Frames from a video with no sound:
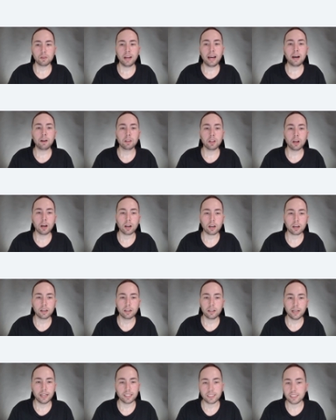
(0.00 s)
So now look,
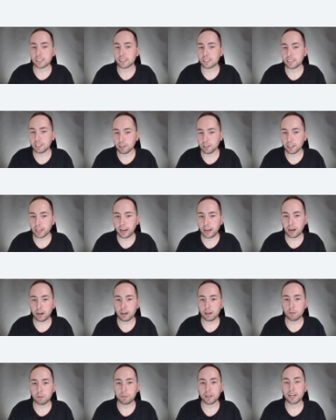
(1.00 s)
it's still
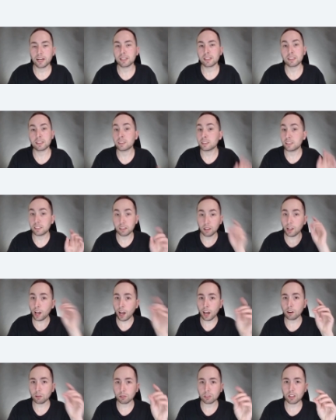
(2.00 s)
there because it's still
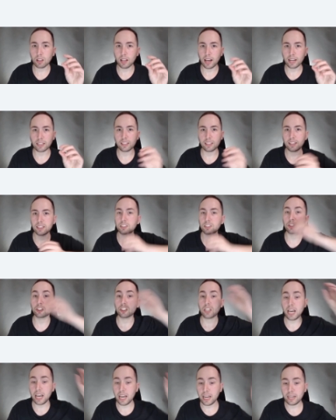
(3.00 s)
auto-selected, it's
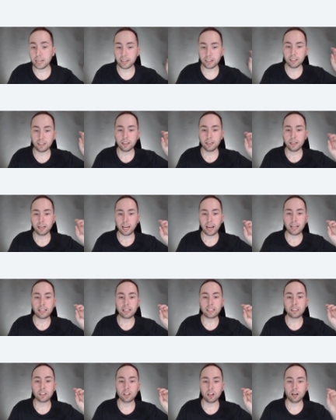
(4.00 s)
just hidden,
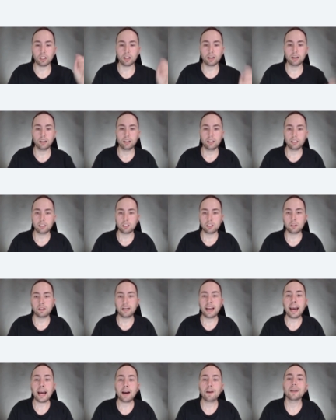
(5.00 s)
and then look. So
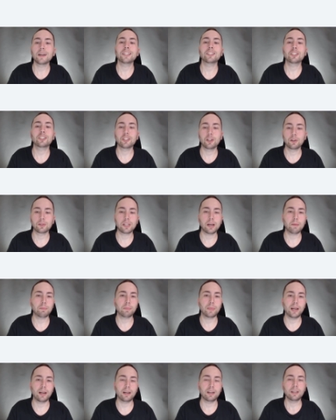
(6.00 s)
now it shows
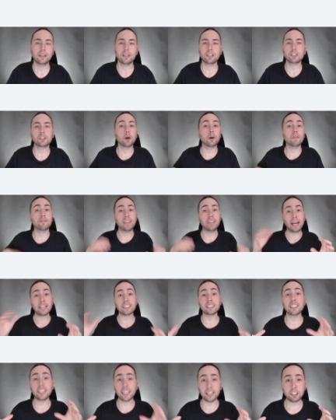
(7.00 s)
up there. So if
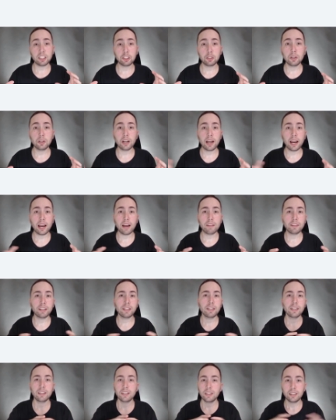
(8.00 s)
that's the issue you're
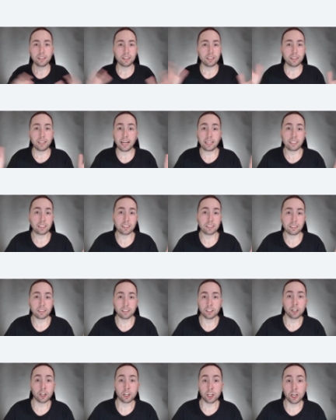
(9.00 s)
having,
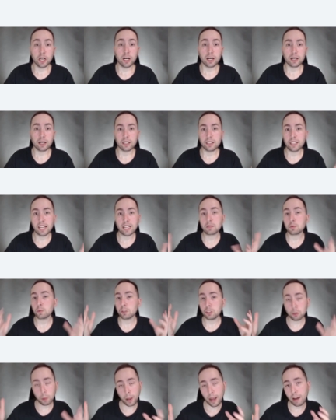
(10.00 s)
you're good. That's
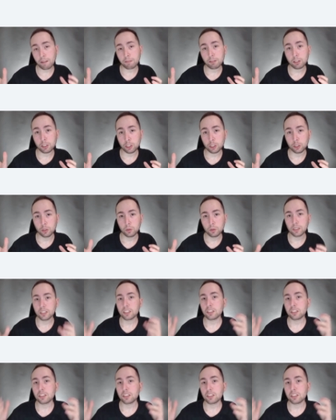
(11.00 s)
what you have to do.